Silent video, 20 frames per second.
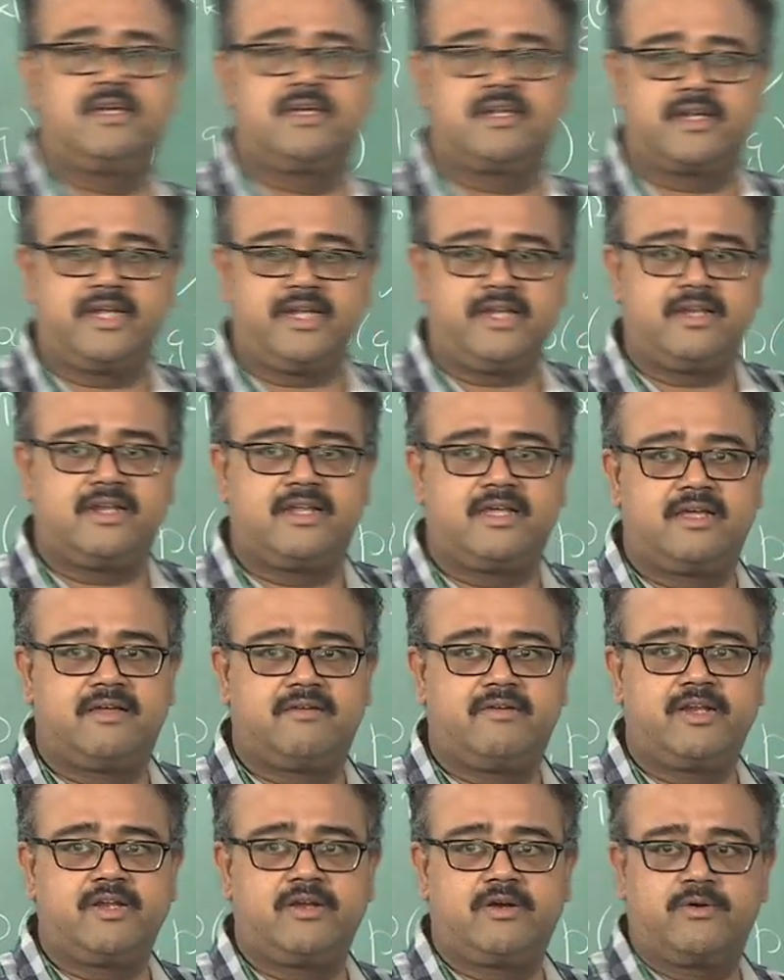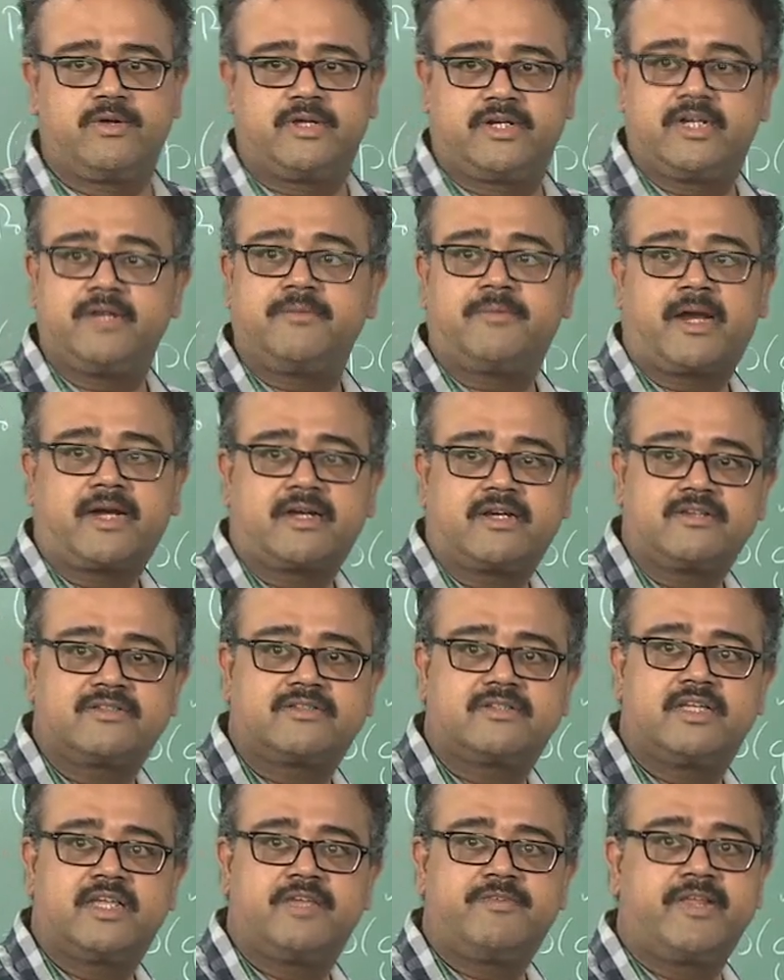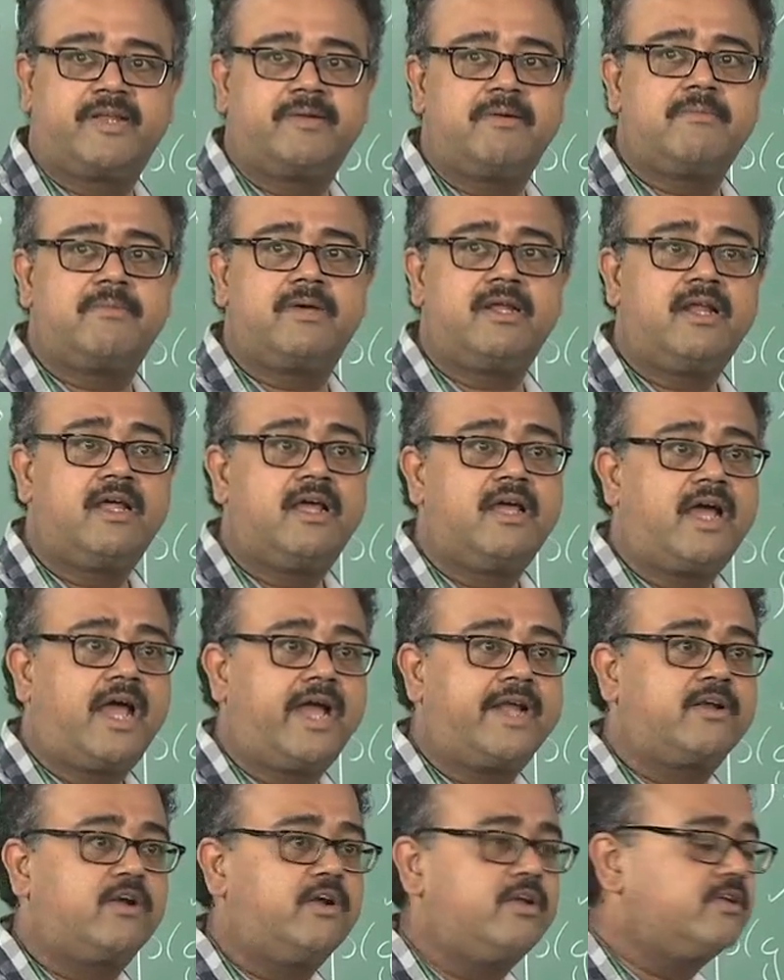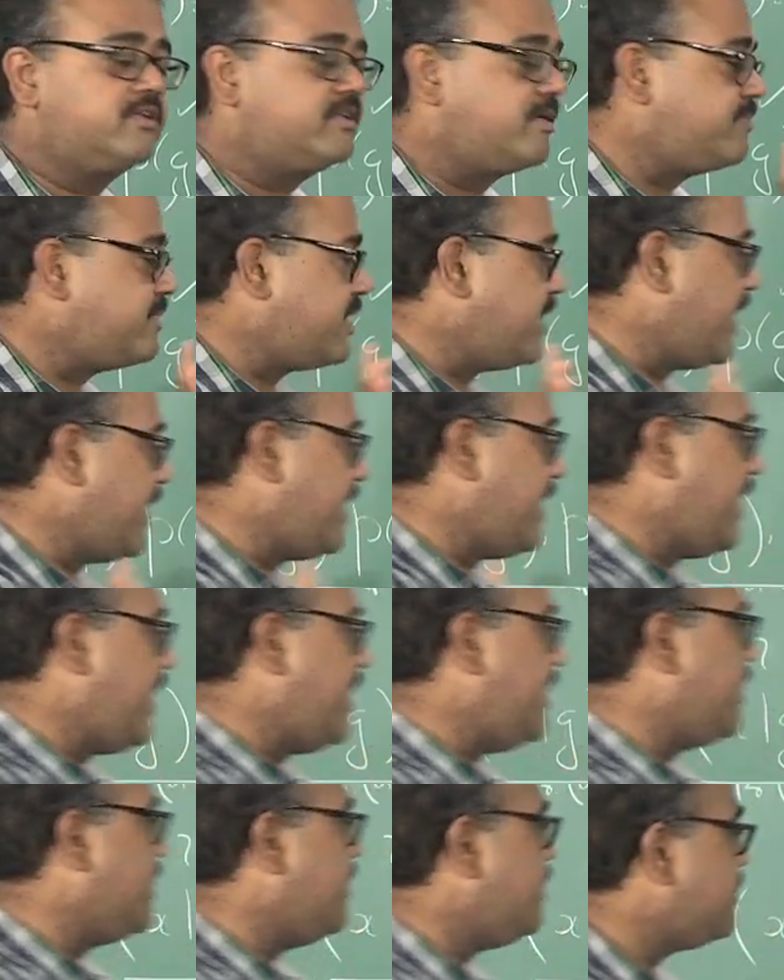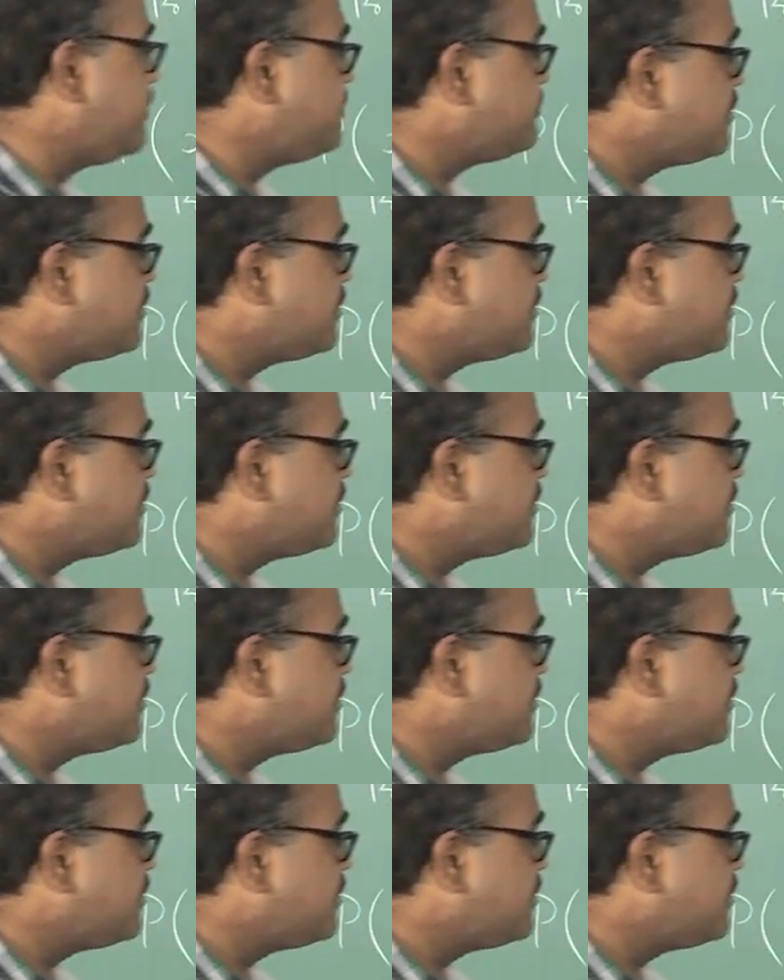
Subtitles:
right, when you are doing it in practice. If you remember, I told you something like KNN